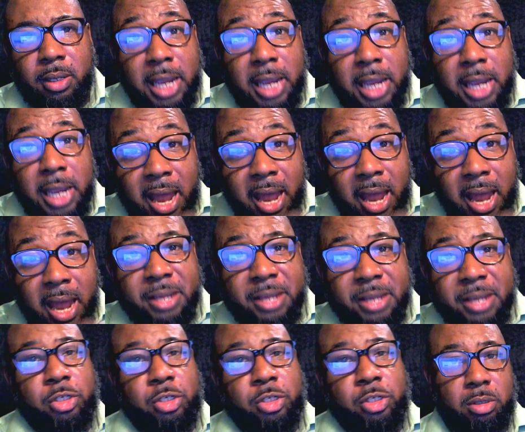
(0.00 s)
in that
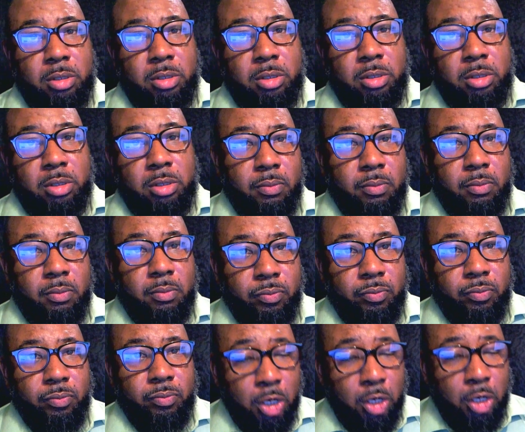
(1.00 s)
picture.
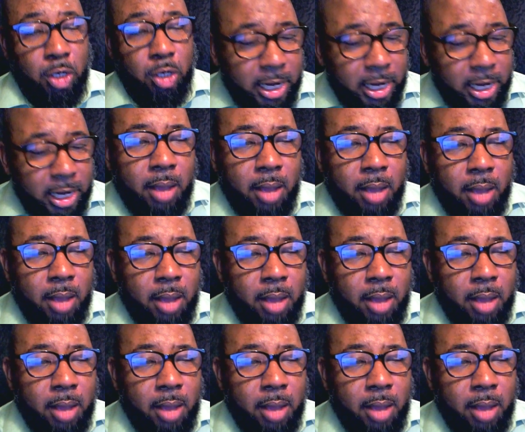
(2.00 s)
Look it up.